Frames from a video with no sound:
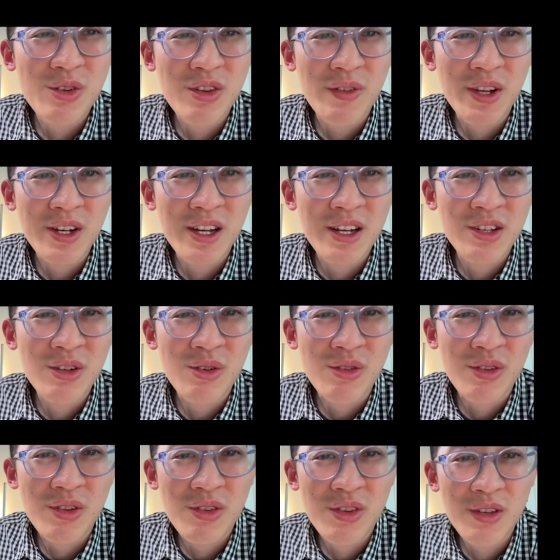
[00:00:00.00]
have I not
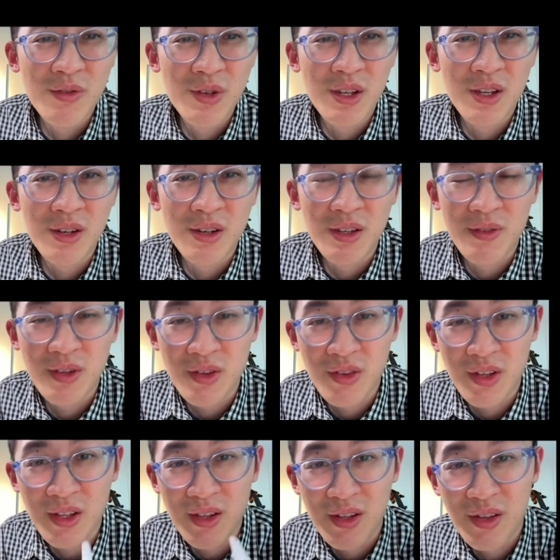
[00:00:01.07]
used? Let's see if we can even
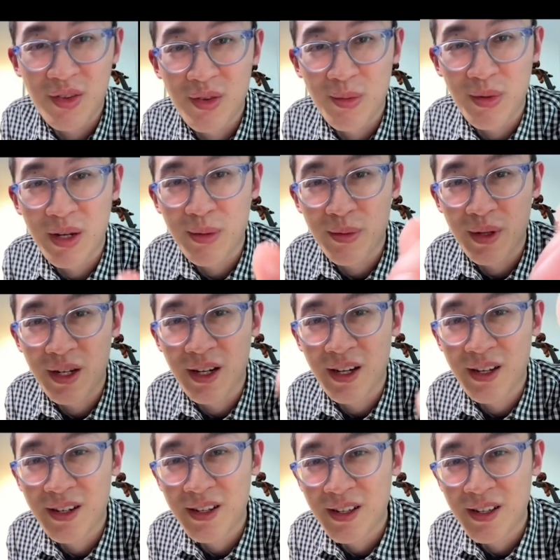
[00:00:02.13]
see this. Probably not.